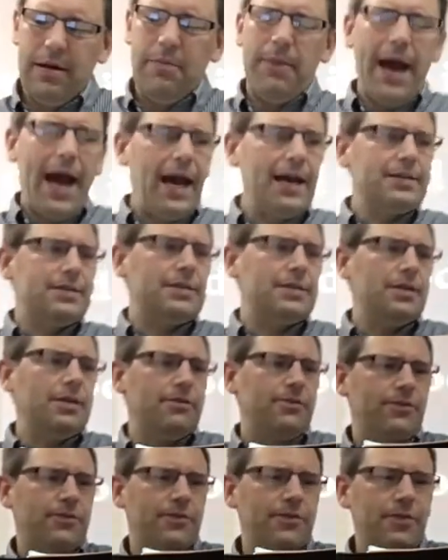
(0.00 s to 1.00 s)
passive
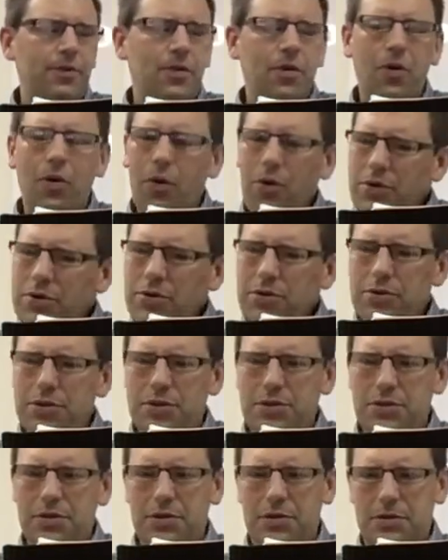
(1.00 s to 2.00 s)
or
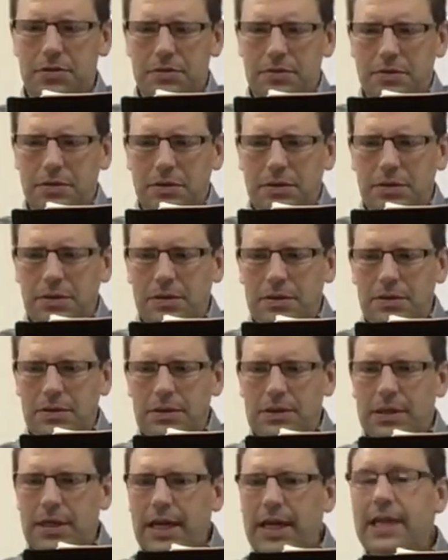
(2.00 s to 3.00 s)
neutral.
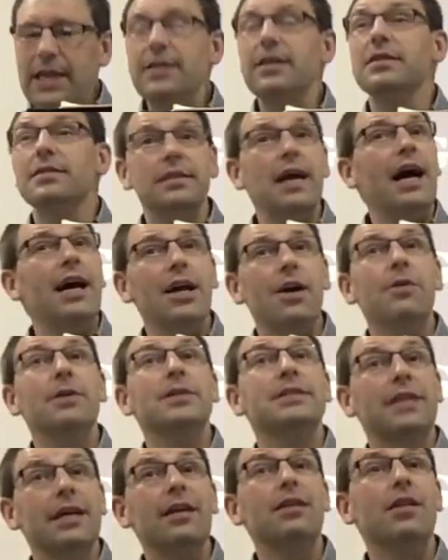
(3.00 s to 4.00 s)
He does not
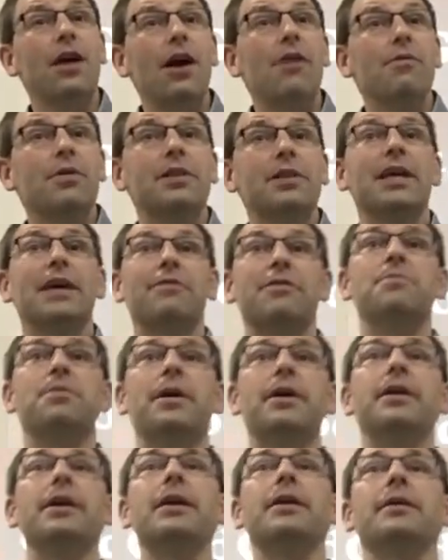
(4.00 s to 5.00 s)
always get along with
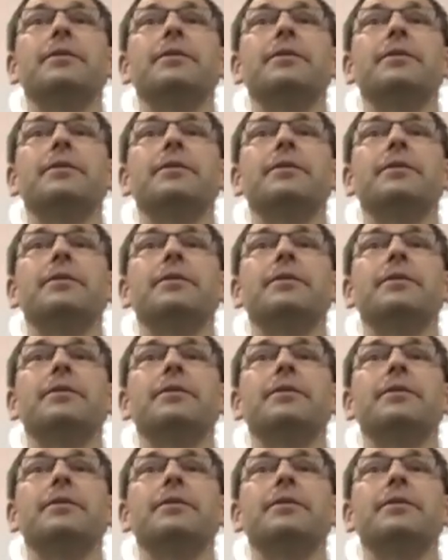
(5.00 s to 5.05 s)
everybody.